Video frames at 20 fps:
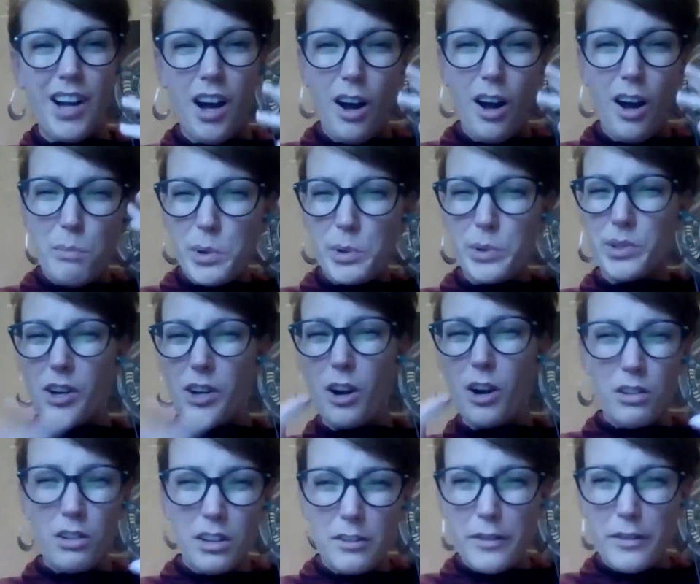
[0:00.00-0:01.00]
Almost
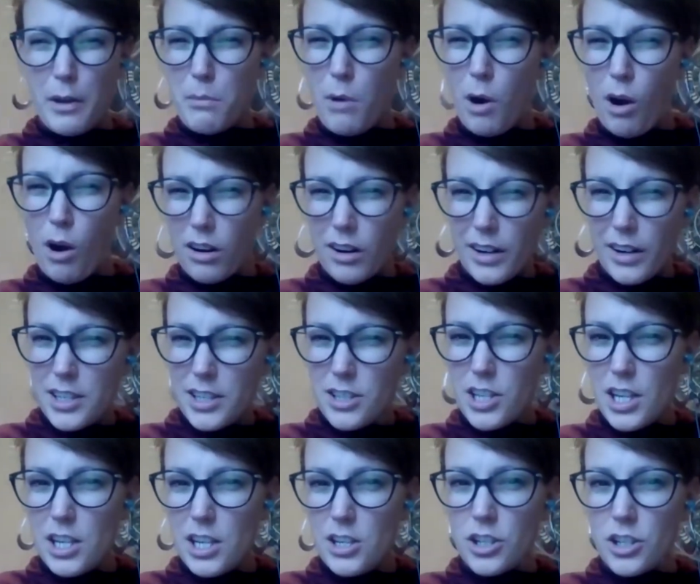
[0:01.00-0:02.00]
all of them are
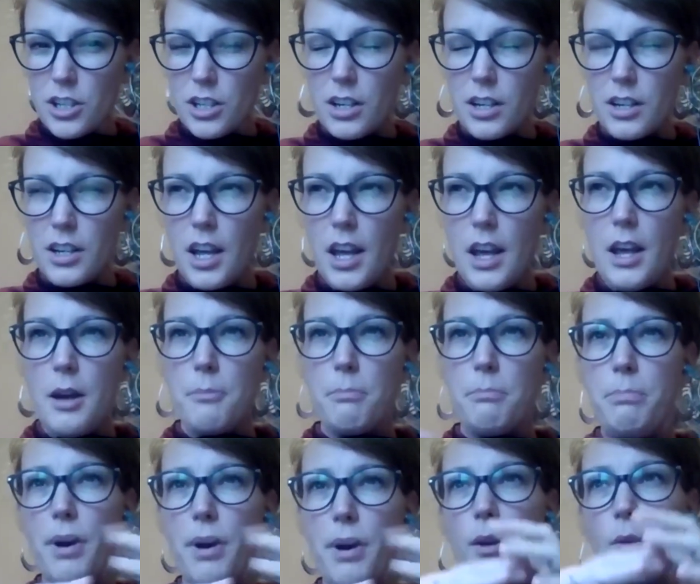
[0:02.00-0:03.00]
endangered,
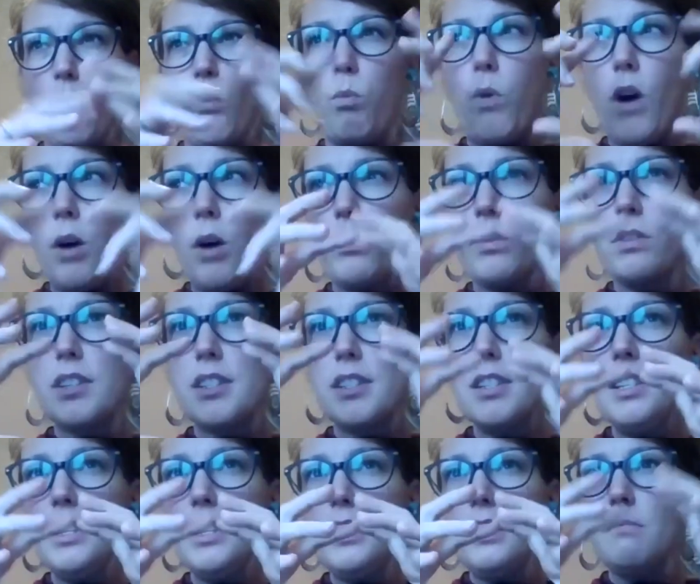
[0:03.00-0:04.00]
but what we're
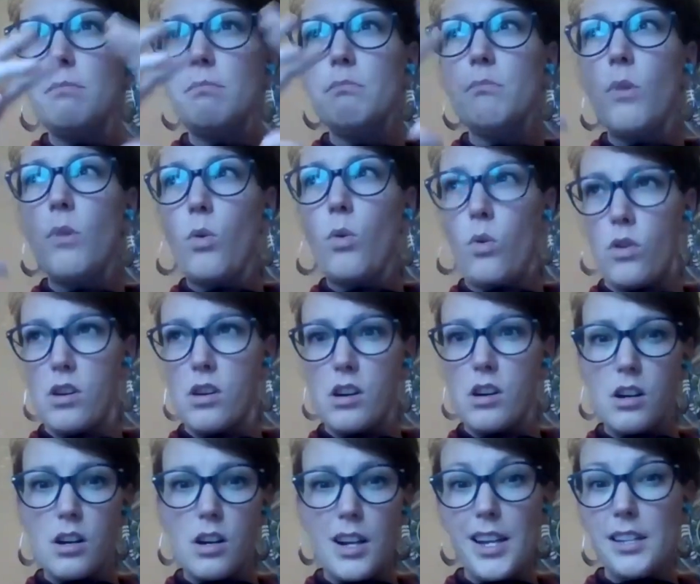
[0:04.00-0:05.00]
seeing
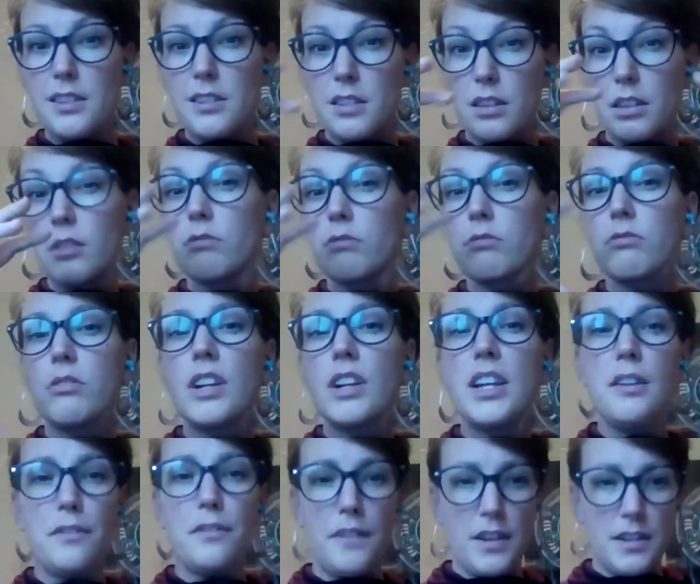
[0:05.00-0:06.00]
more is the
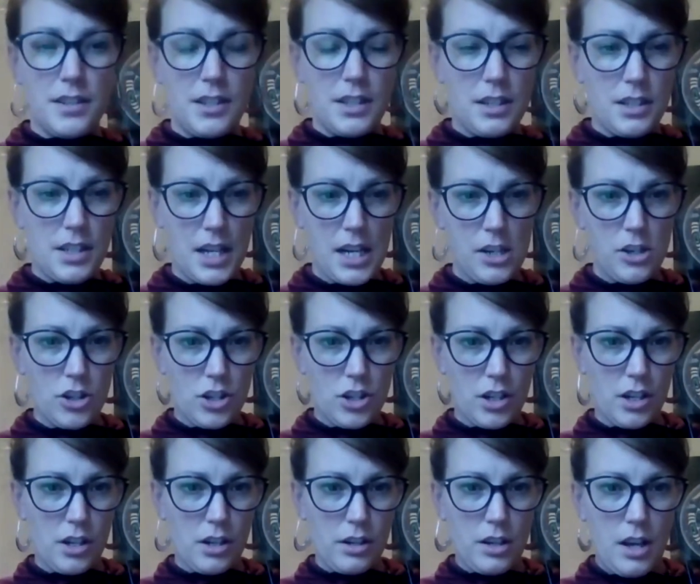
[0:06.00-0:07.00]
reef is
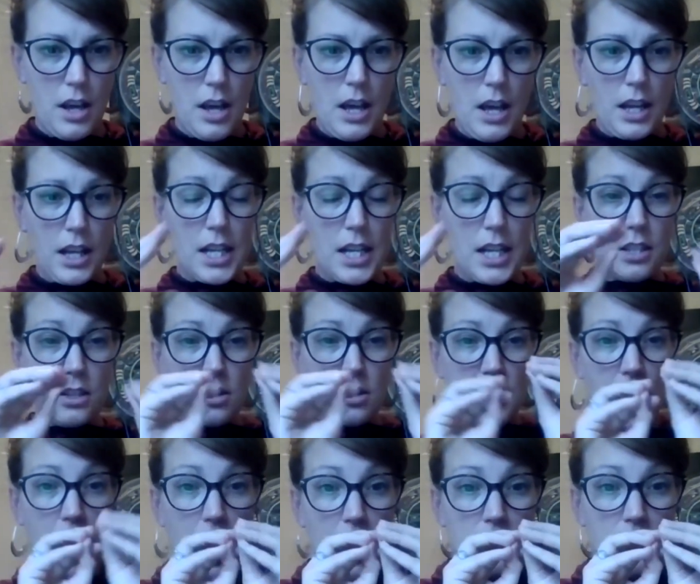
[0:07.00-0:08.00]
endangered, because there's
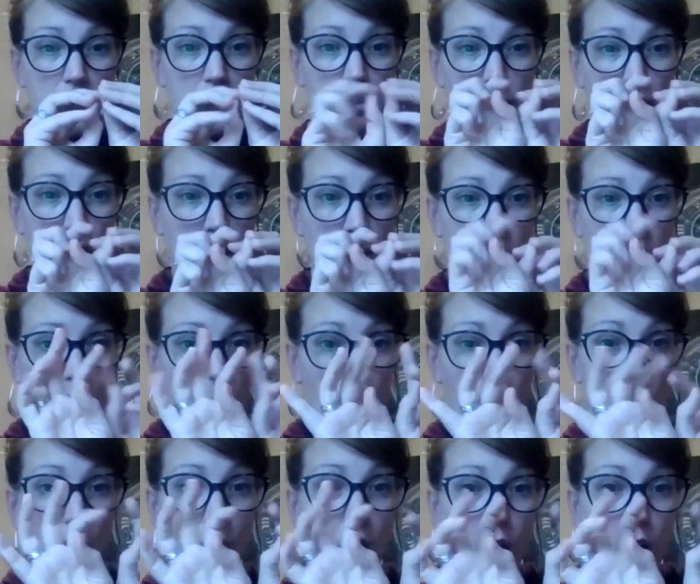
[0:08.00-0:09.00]
tons of like
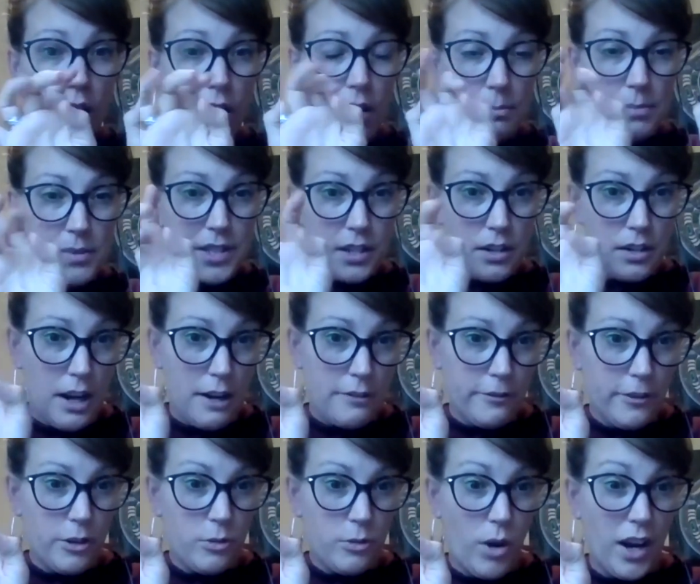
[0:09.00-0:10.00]
little polyps that are
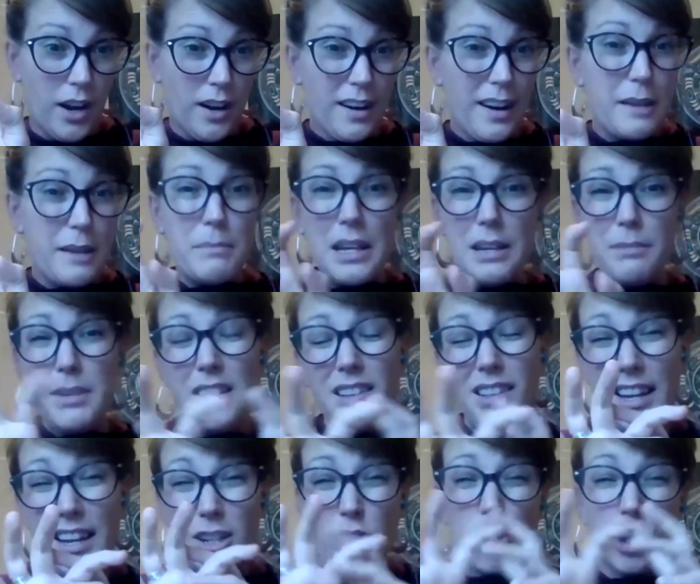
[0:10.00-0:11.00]
everywhere, and maybe
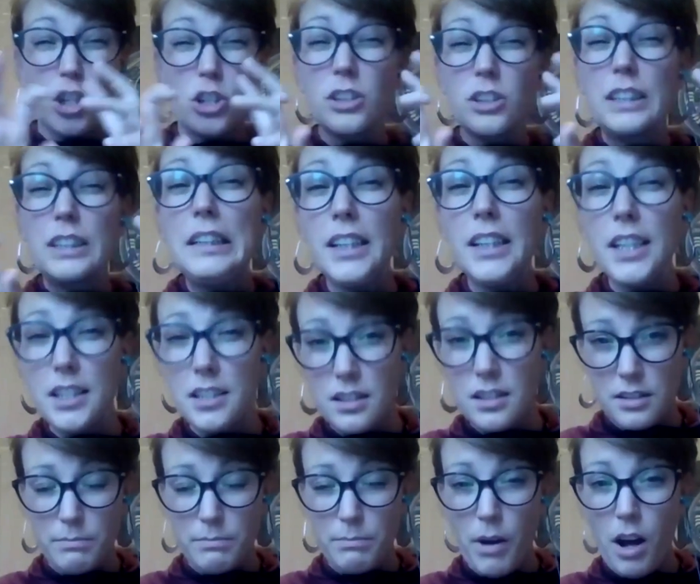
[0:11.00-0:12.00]
like
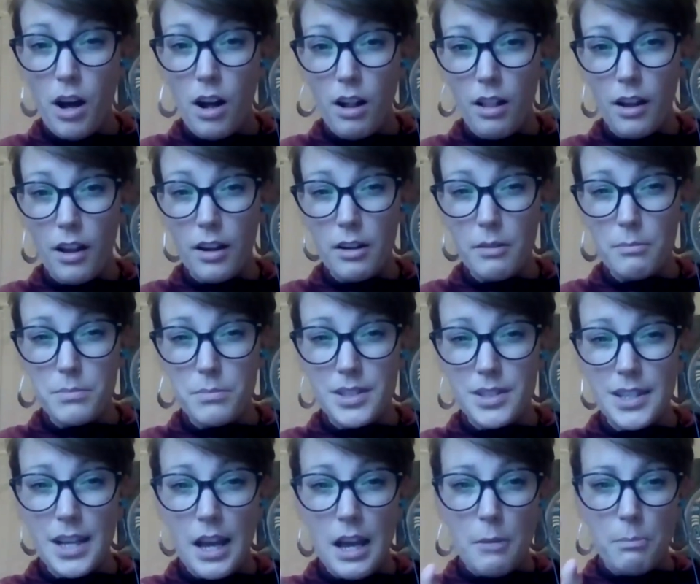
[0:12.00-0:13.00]
trillions of
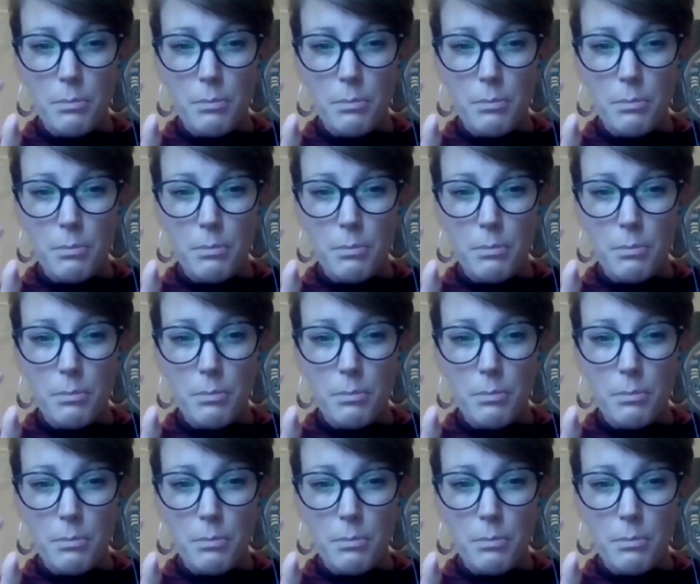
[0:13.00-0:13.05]
polyps.